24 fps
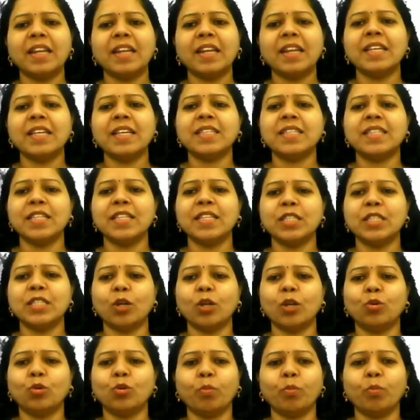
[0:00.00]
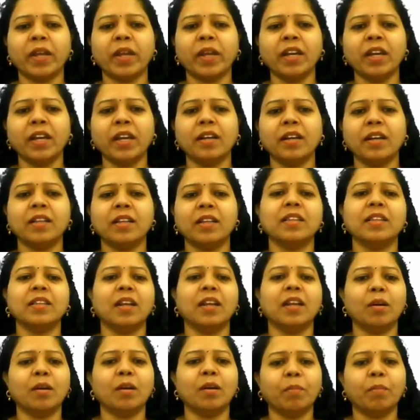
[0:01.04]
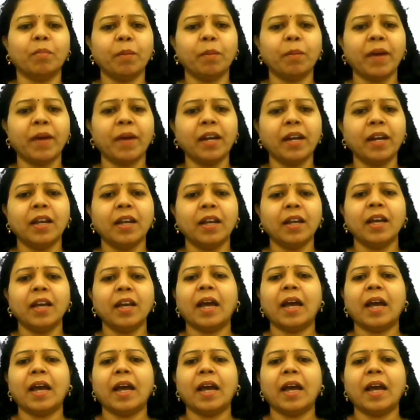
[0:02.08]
less easier to break the rubber band